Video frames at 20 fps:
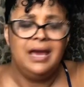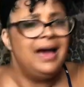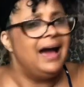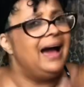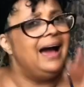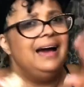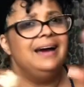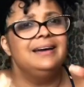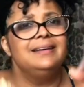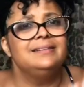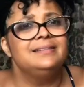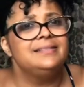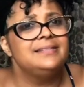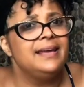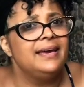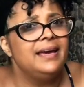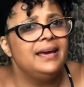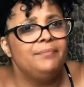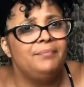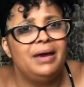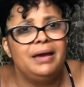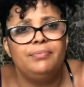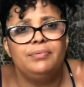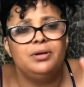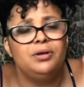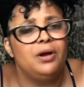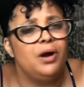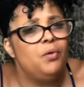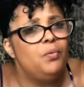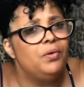I understand maybe
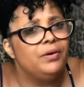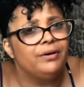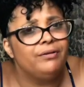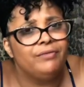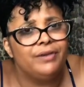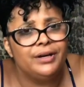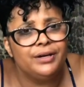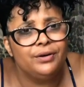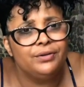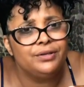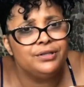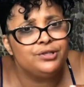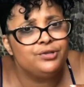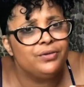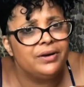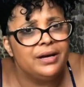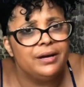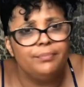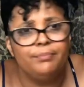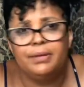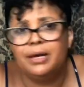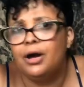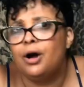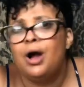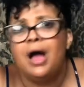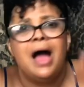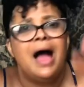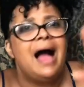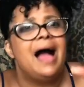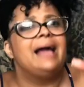you don't want to run on the treadmill.
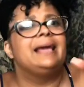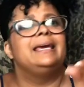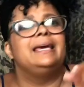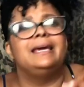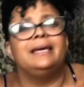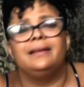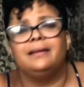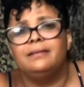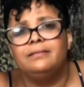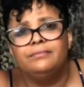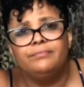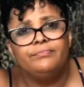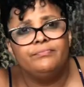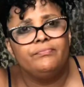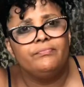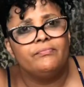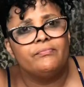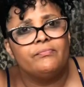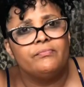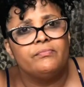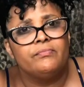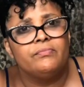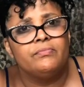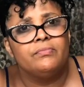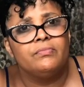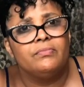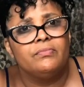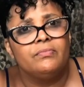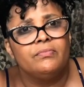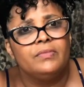I get it.
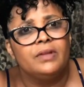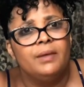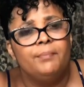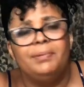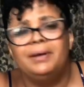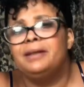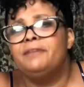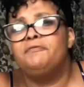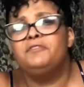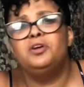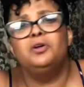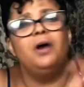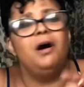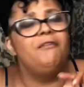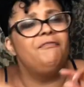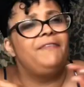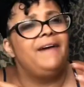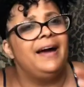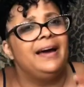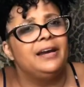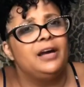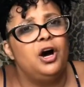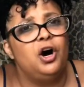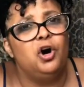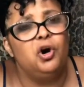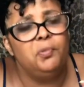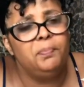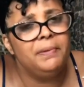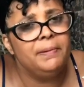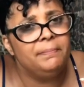But if you don't find an
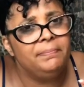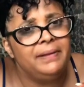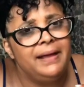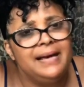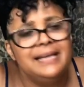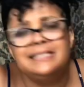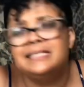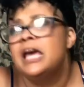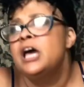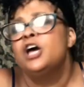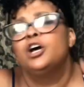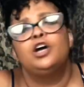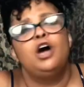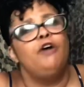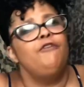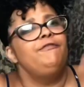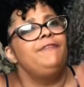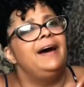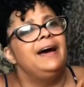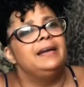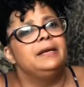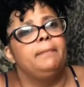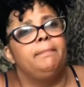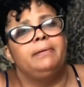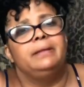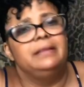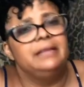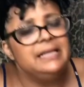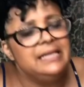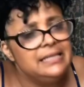open place, go find a
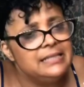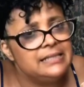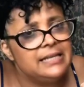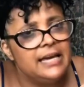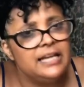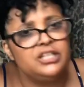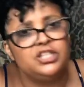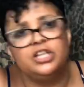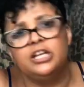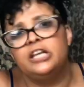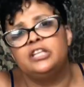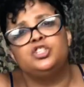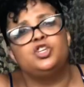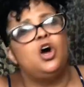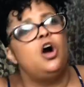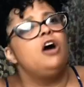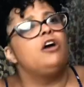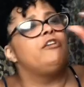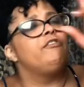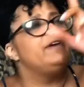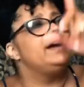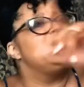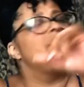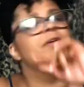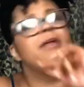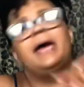police station and jog around